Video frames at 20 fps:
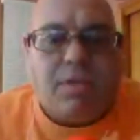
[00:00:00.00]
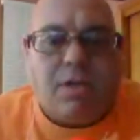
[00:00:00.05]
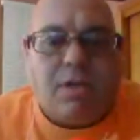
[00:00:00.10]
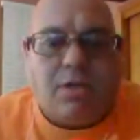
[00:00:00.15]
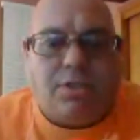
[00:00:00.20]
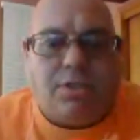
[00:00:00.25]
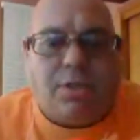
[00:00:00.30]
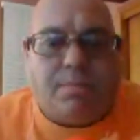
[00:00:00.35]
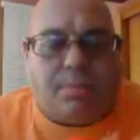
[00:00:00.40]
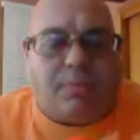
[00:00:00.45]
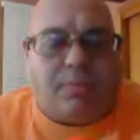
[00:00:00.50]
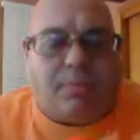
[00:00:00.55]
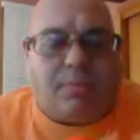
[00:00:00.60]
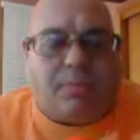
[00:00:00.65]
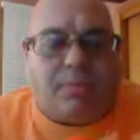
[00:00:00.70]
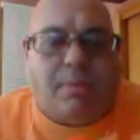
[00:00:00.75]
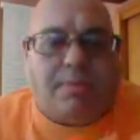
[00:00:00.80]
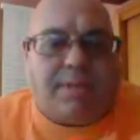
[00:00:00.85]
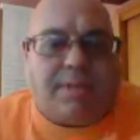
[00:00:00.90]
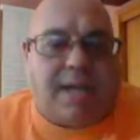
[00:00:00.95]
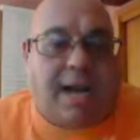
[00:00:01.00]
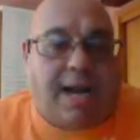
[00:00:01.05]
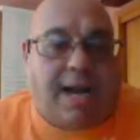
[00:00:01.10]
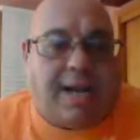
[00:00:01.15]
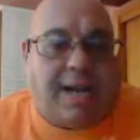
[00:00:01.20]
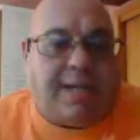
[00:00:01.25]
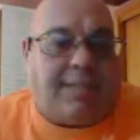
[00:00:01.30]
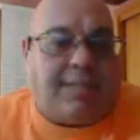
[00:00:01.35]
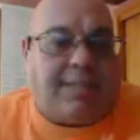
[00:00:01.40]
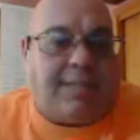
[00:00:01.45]
to perform at the highest
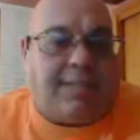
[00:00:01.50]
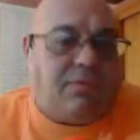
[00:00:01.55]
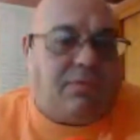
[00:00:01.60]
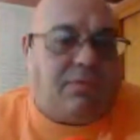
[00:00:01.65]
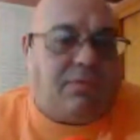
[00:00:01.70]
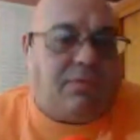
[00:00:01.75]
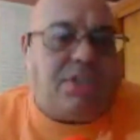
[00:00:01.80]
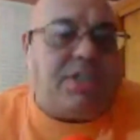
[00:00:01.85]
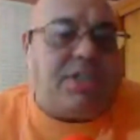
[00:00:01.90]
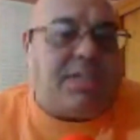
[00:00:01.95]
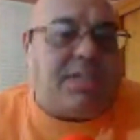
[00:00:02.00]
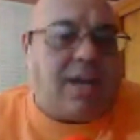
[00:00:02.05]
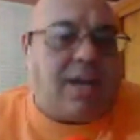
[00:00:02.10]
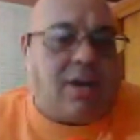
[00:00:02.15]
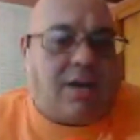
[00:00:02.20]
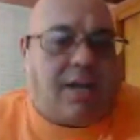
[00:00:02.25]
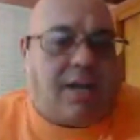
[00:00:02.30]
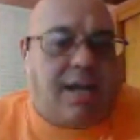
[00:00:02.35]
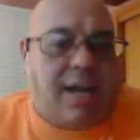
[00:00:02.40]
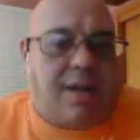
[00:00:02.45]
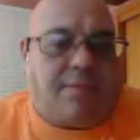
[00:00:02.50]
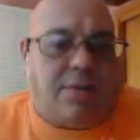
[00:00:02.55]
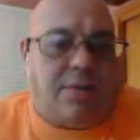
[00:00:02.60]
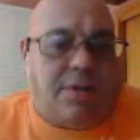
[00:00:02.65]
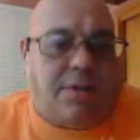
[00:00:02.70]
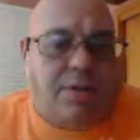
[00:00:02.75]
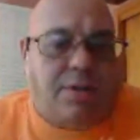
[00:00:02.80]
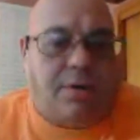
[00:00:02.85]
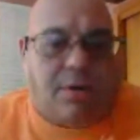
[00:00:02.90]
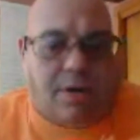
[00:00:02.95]
level each Saturday afternoon
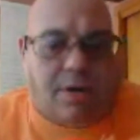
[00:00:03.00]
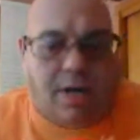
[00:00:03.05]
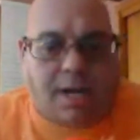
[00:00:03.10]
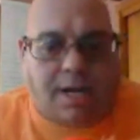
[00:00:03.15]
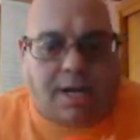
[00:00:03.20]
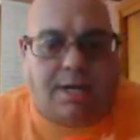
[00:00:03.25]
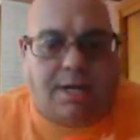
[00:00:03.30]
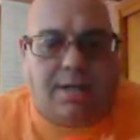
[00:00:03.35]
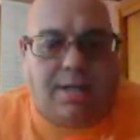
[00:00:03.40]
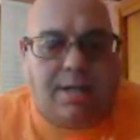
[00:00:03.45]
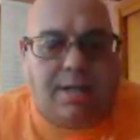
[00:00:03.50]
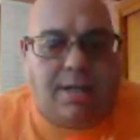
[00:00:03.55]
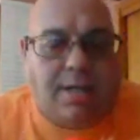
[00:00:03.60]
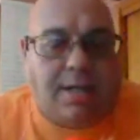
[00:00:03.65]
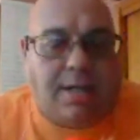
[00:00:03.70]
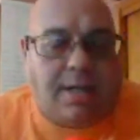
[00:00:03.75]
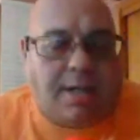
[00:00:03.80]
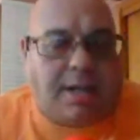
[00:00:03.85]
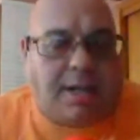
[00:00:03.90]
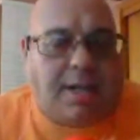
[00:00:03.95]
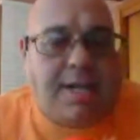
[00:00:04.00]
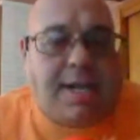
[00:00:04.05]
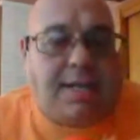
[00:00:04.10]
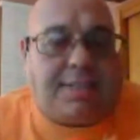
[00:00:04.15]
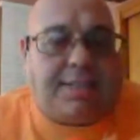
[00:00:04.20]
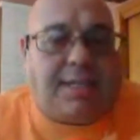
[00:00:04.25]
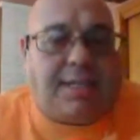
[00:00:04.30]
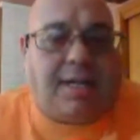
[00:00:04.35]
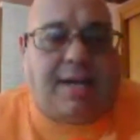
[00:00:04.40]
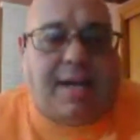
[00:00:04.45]
or night.
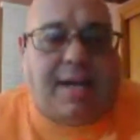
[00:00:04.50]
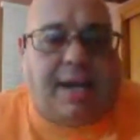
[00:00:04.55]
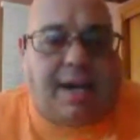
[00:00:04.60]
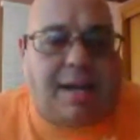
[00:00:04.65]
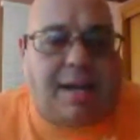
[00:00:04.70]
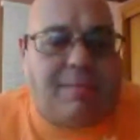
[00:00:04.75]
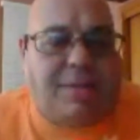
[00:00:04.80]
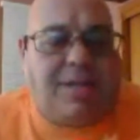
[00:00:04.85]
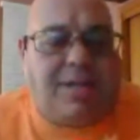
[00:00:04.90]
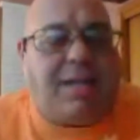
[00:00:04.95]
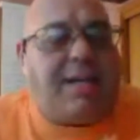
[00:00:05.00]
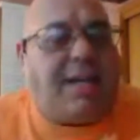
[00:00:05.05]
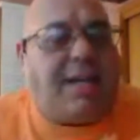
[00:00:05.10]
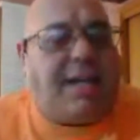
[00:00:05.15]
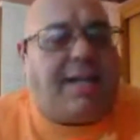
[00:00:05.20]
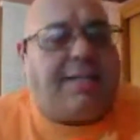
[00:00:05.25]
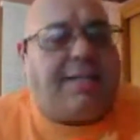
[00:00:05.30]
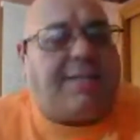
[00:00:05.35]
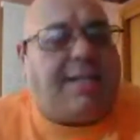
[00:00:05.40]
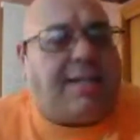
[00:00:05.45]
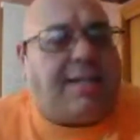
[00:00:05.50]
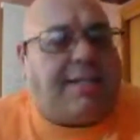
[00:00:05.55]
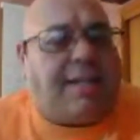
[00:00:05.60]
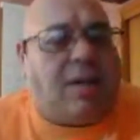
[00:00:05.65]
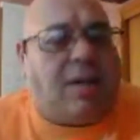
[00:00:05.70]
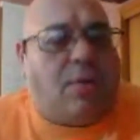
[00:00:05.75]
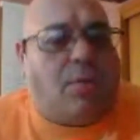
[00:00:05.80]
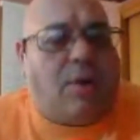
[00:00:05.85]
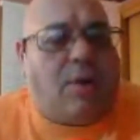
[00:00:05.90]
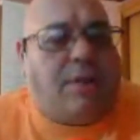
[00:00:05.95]
And he has done that. I mean, you can't
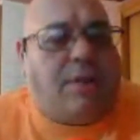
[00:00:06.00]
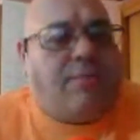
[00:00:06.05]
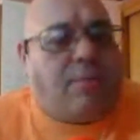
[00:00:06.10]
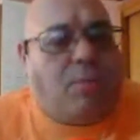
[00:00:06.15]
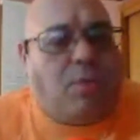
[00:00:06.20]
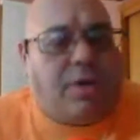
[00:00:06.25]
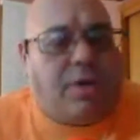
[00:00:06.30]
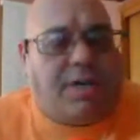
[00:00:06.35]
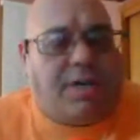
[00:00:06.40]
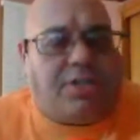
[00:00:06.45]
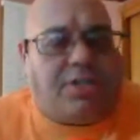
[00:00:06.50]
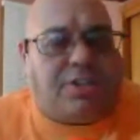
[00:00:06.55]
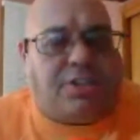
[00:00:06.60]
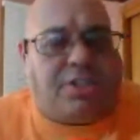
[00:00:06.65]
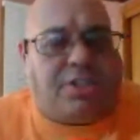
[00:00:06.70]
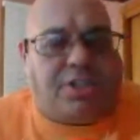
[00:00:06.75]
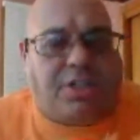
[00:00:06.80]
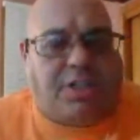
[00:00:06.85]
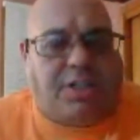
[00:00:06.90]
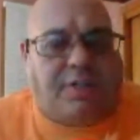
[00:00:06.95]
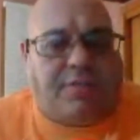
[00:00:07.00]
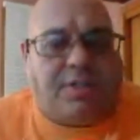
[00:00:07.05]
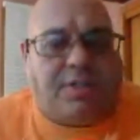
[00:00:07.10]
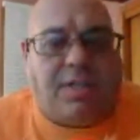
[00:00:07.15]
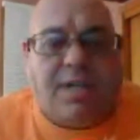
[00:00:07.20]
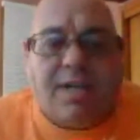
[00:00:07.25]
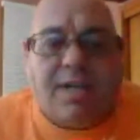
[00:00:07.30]
take that away from what he's achieved.